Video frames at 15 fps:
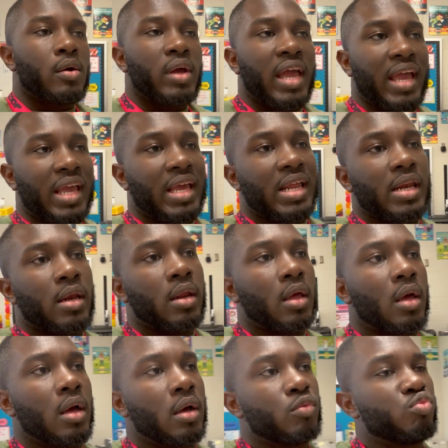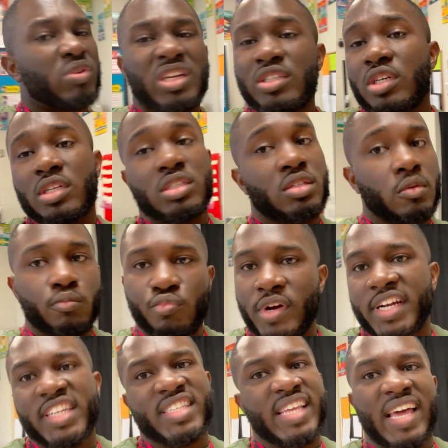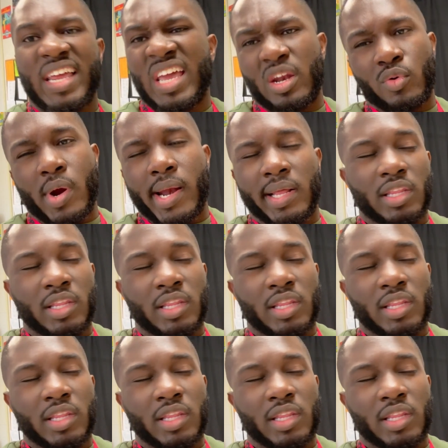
and we just practice that handwriting.